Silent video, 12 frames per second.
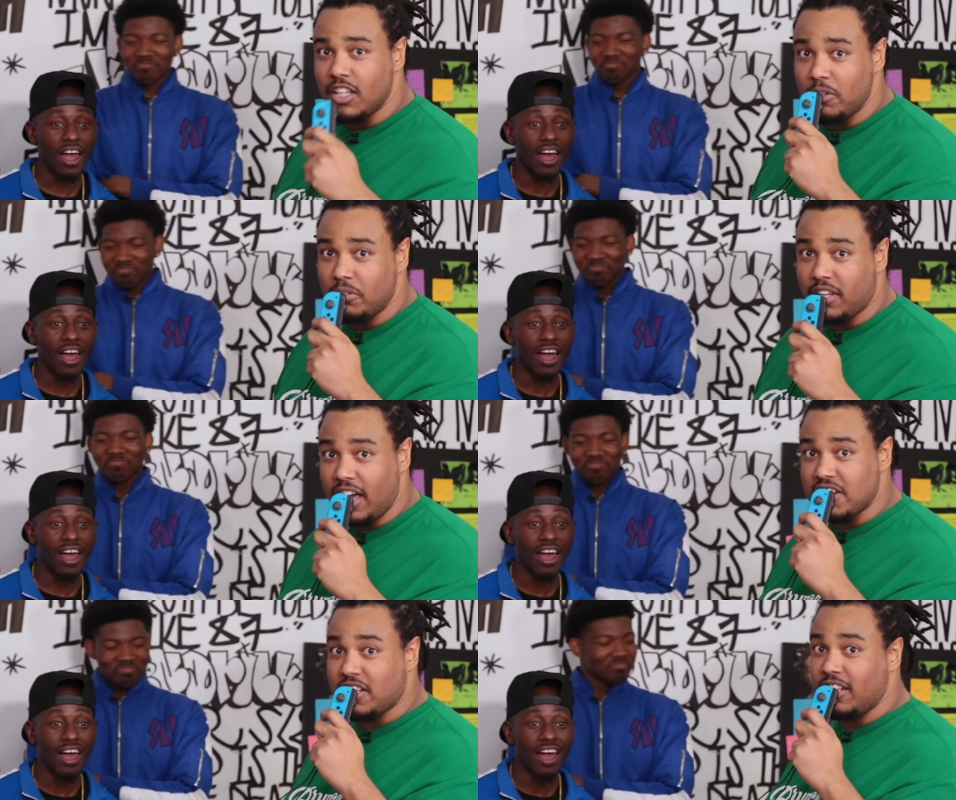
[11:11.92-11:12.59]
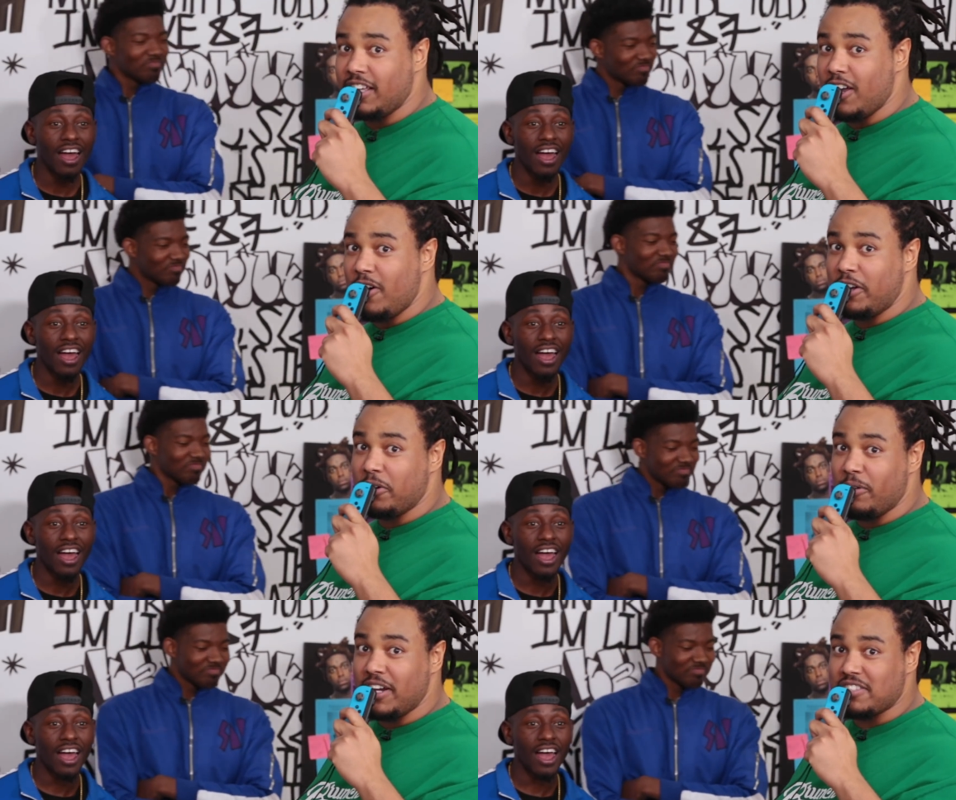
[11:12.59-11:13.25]
Speaker 1: You can catch
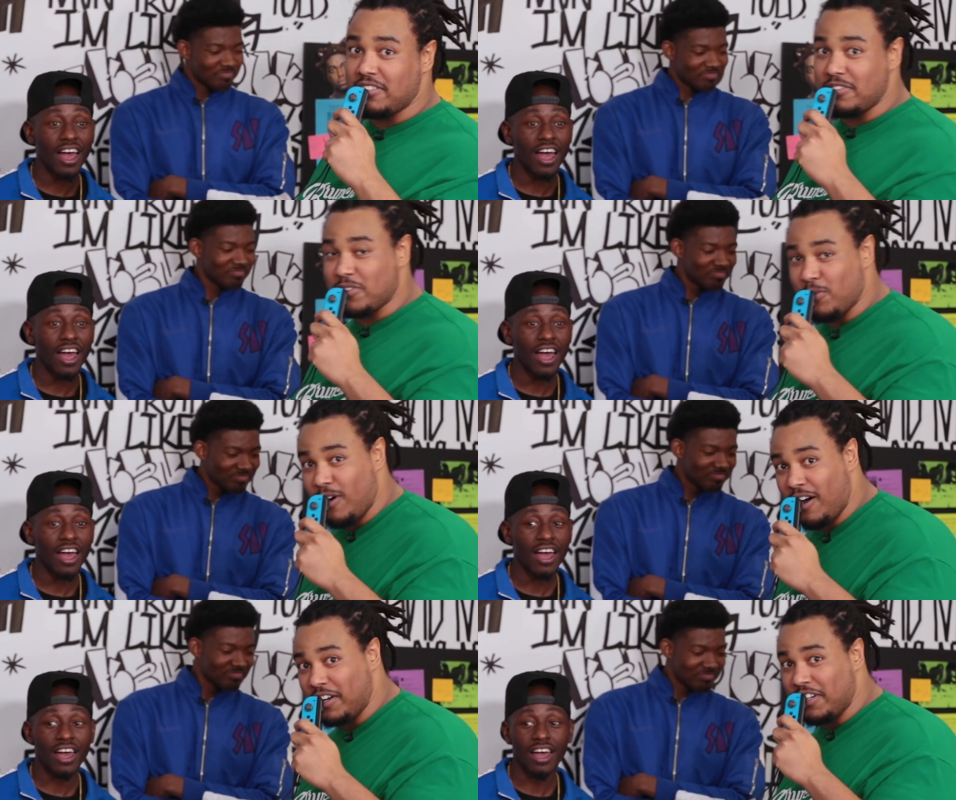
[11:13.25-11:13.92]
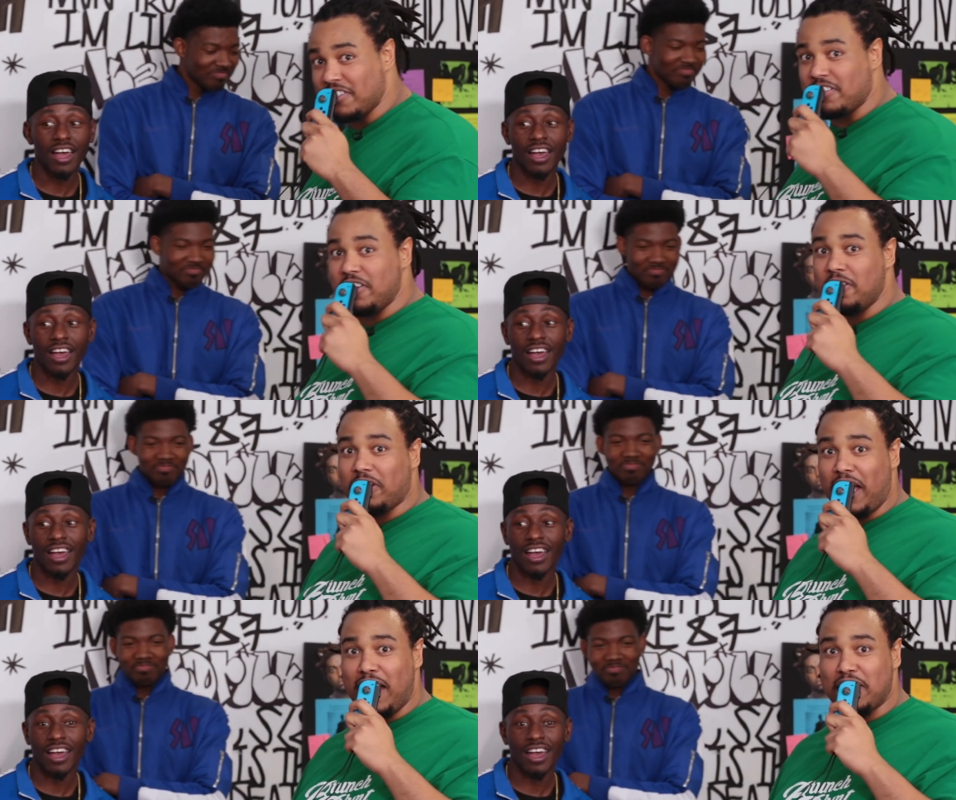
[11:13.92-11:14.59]
Khleo and the rest of the squad in the
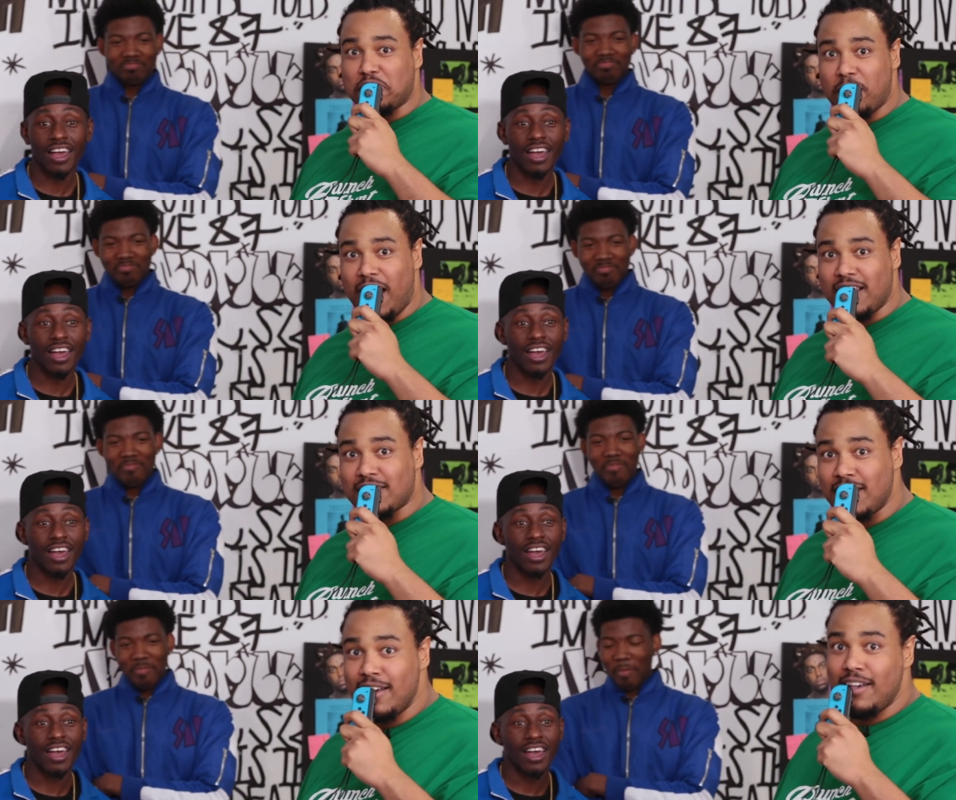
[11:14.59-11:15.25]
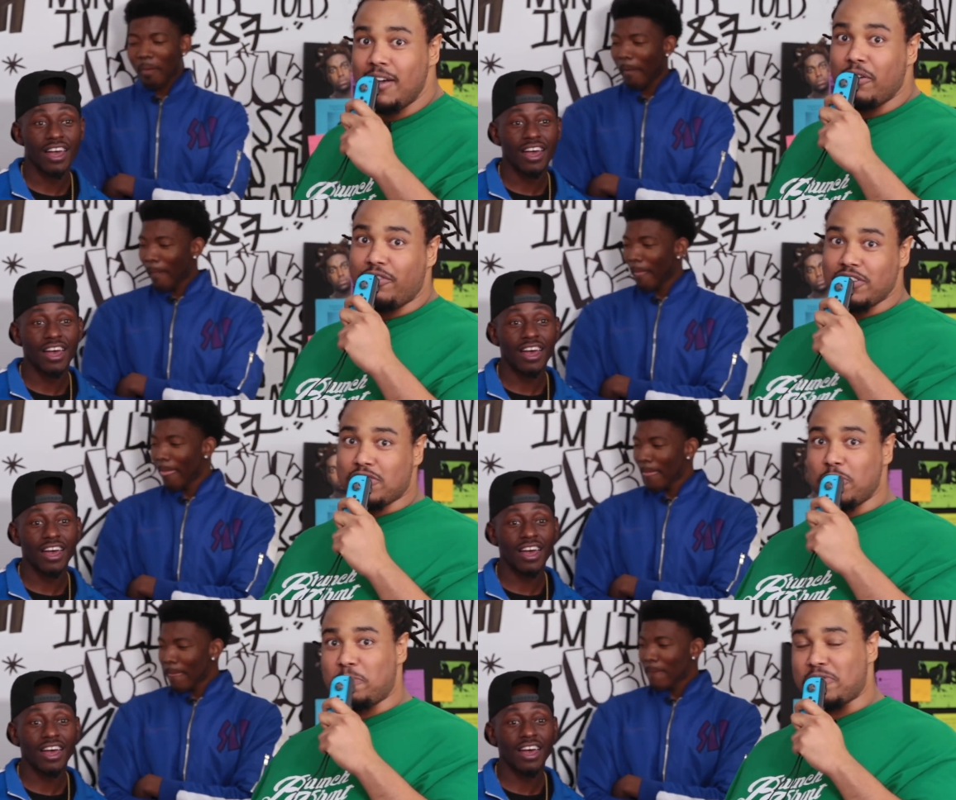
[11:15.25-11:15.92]
steel cage match
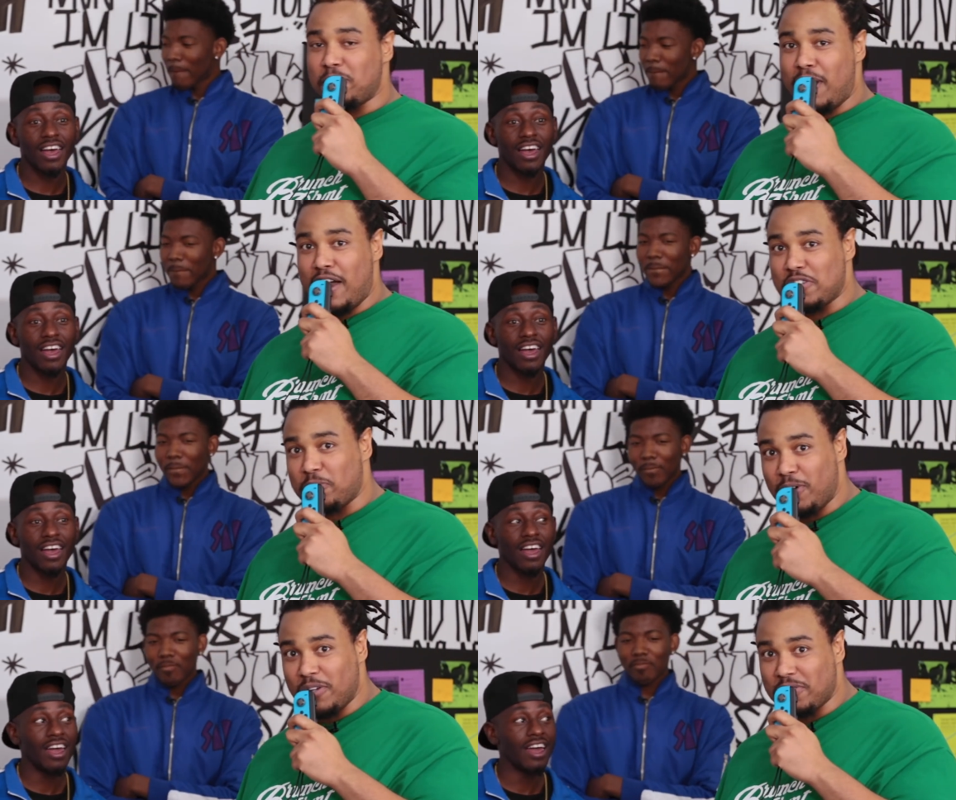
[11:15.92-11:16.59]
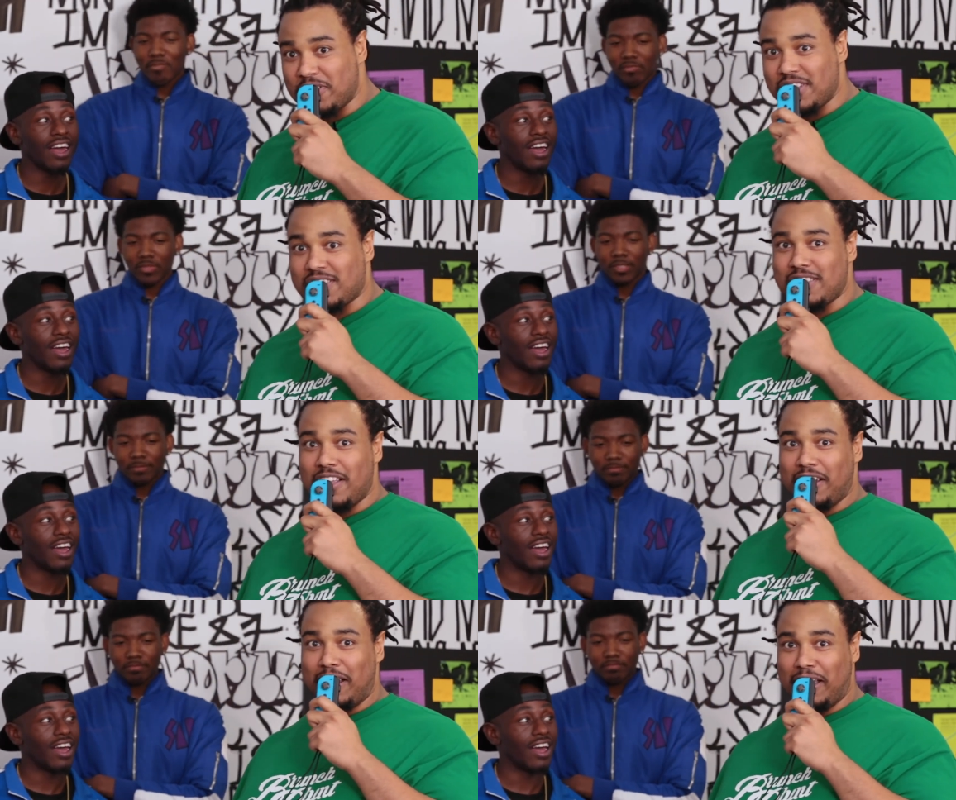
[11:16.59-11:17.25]
for Super Smash Bros. This
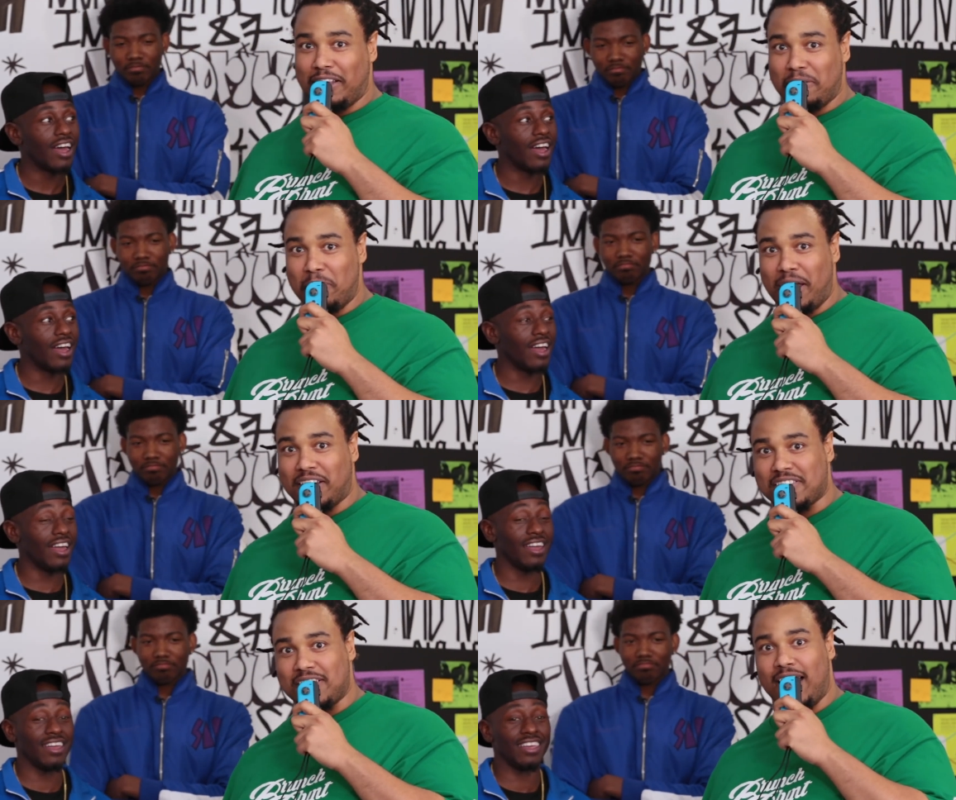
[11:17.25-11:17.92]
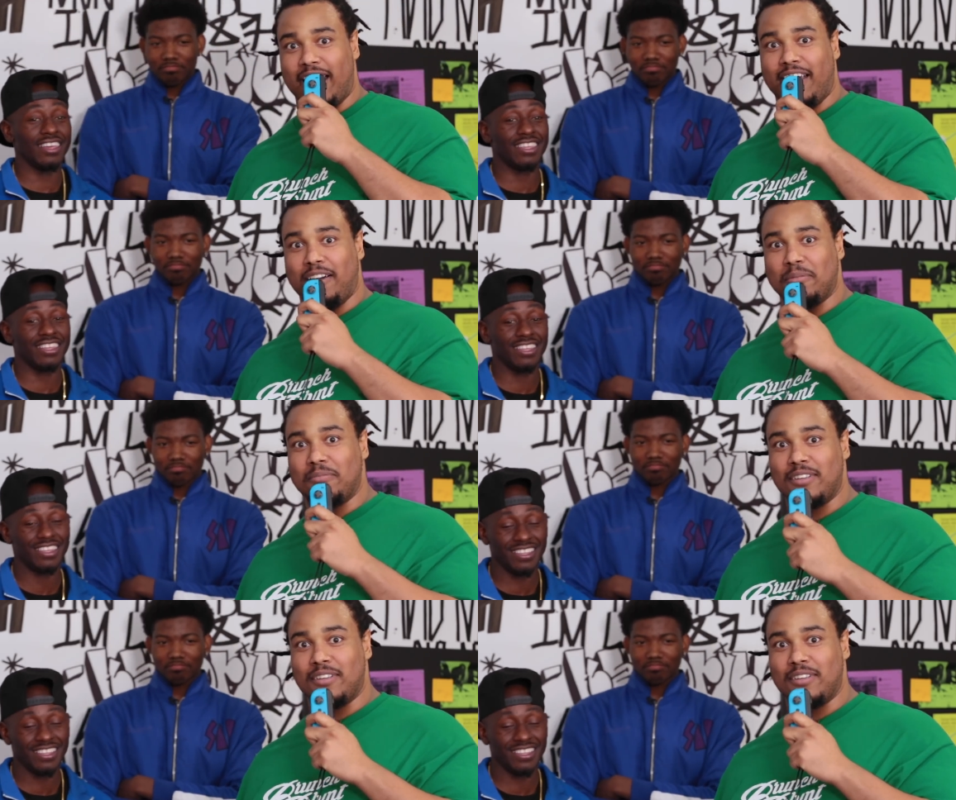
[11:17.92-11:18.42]
Sunday at the Mega Slam.